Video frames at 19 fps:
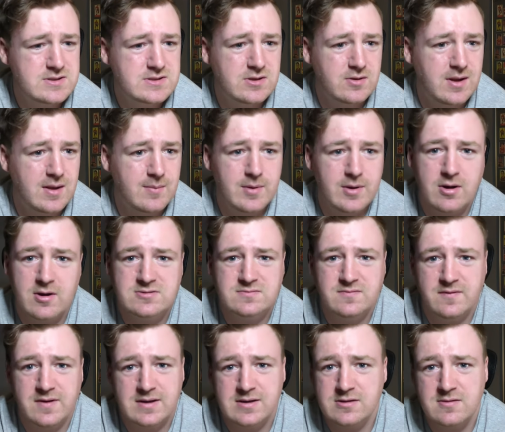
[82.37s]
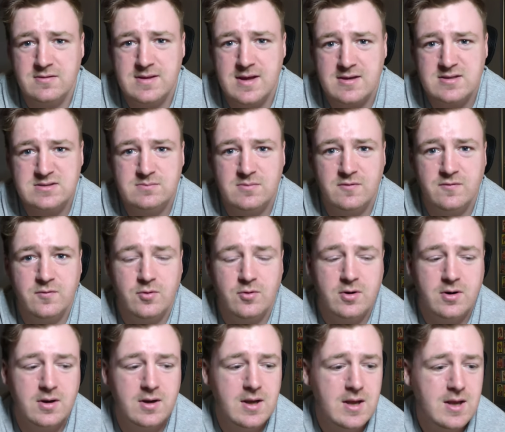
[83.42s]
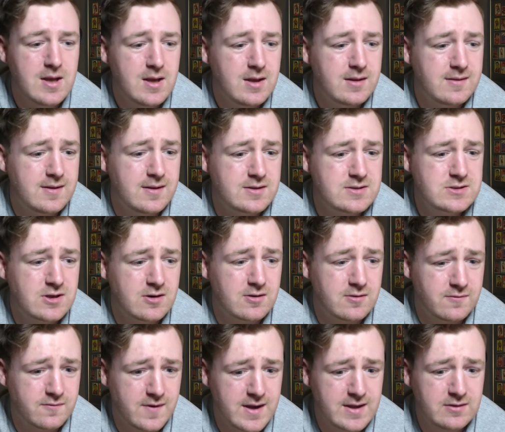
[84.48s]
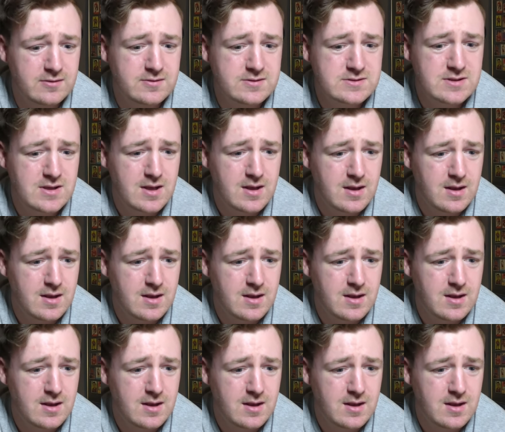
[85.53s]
So yeah, it'd be awesome to get to 3,000 before the start of finals.